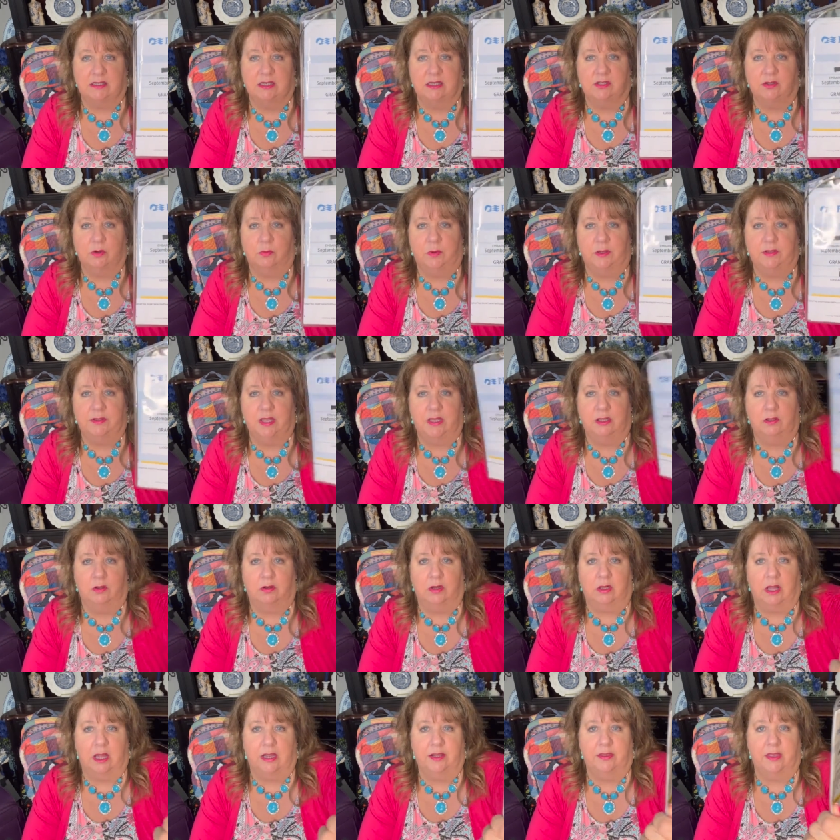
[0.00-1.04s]
These are what they
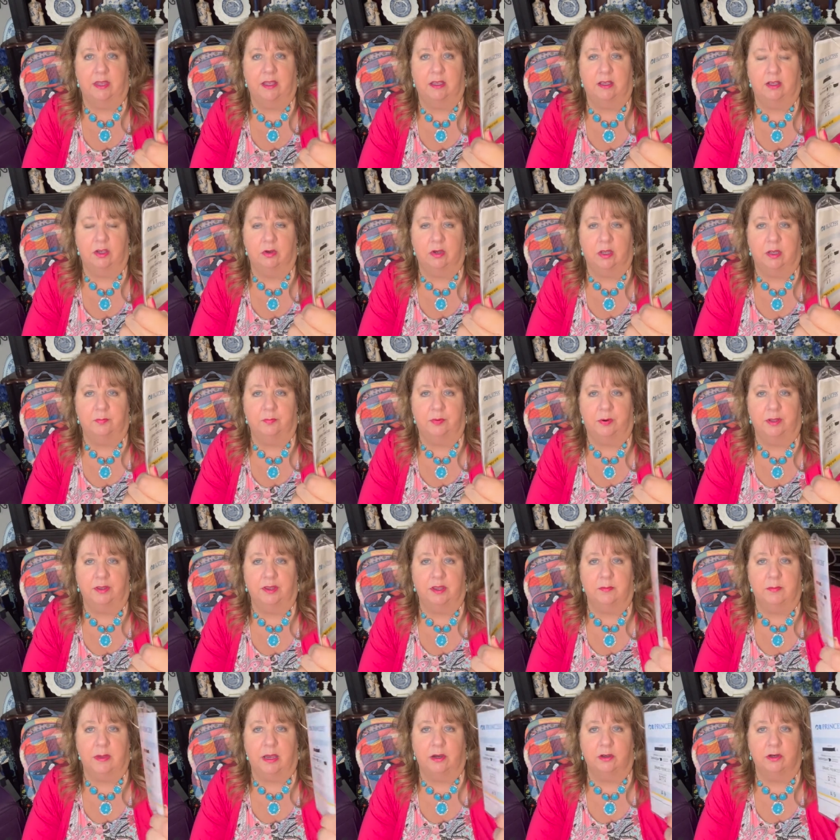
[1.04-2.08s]
look like. They, you can print
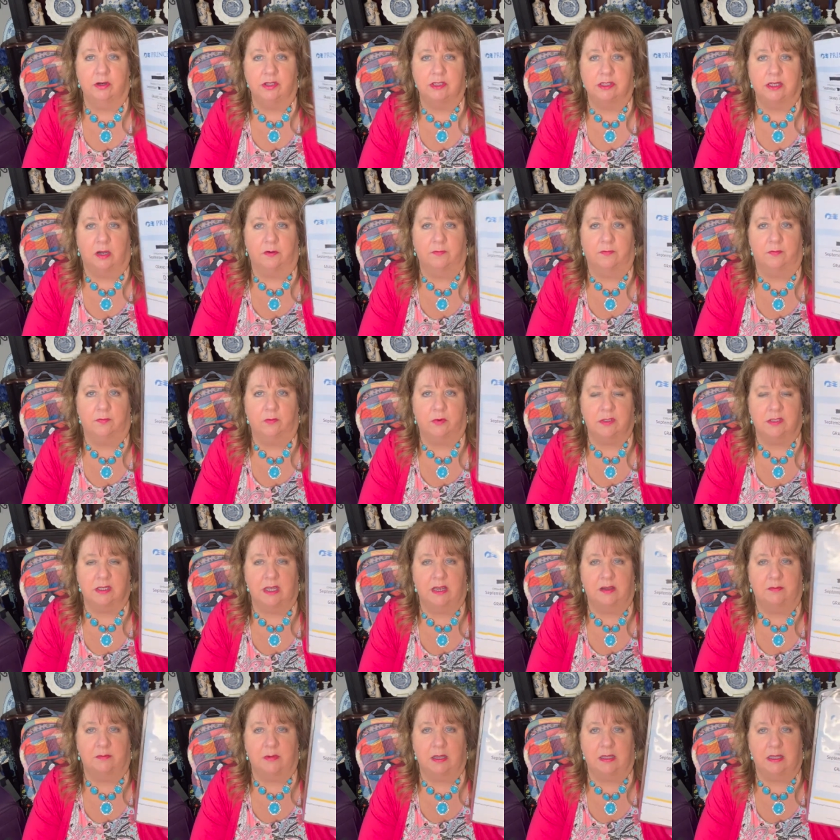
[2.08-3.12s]
them out yourself. Of course, I
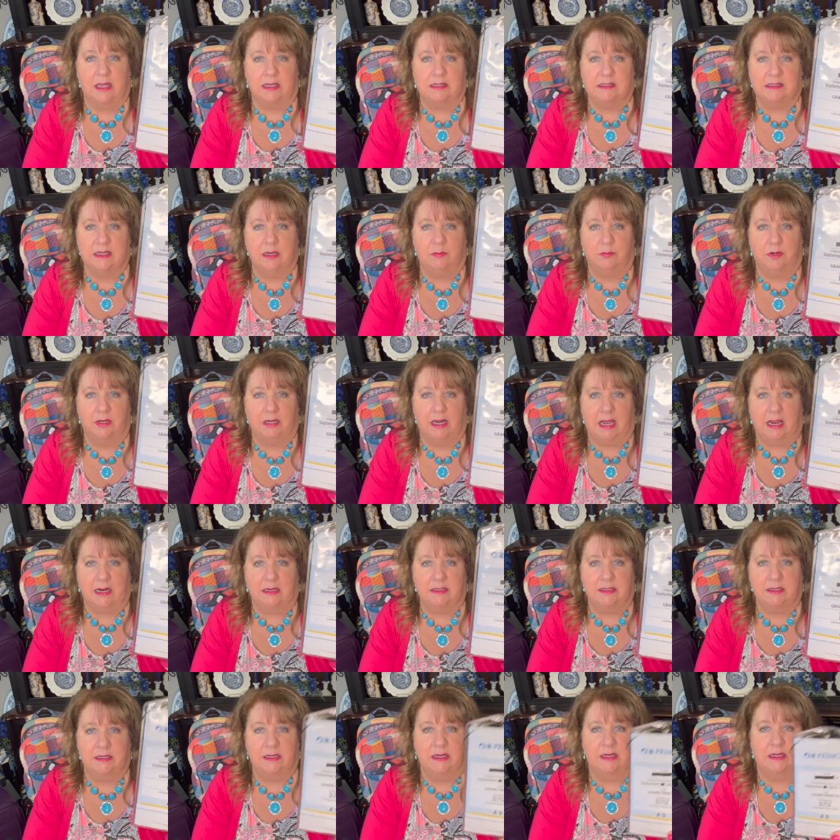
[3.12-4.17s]
have my last name
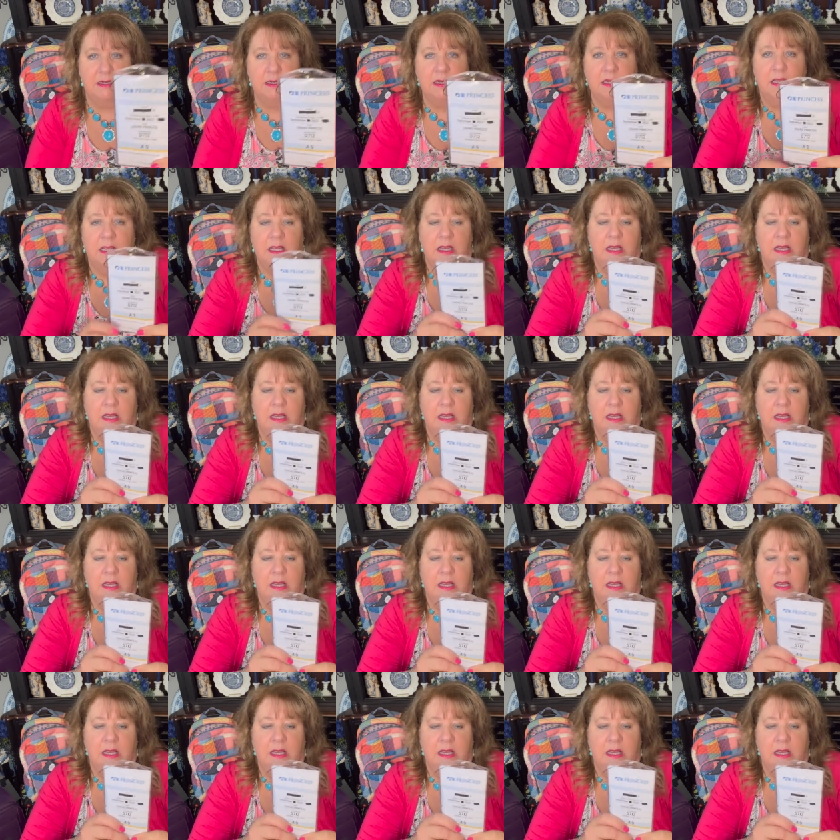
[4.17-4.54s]
redacted and,